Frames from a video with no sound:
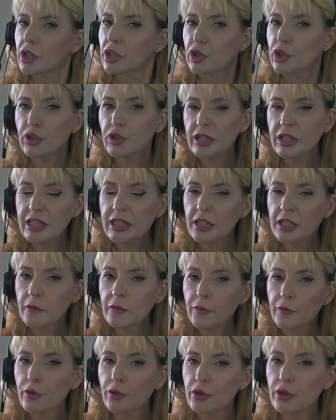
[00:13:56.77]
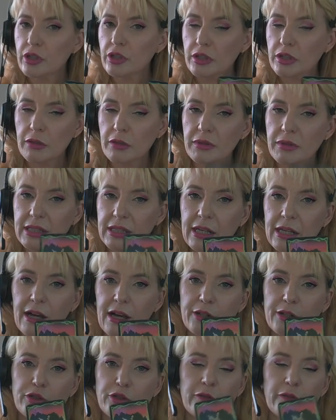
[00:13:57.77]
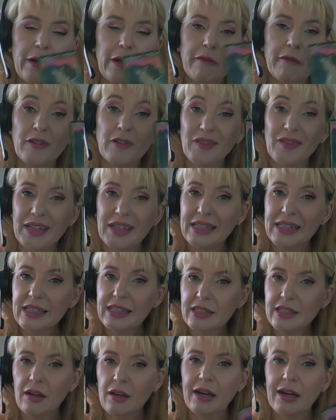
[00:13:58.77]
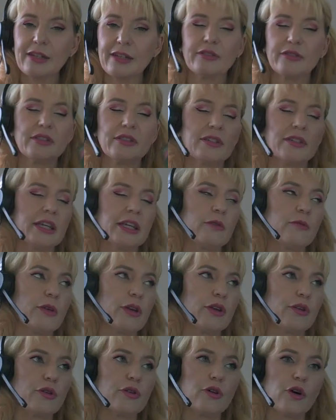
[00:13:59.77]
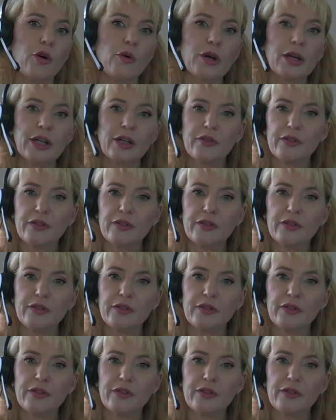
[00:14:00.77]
You can see the future. So with this card, you have a lot of insight. You're seeing where you're going.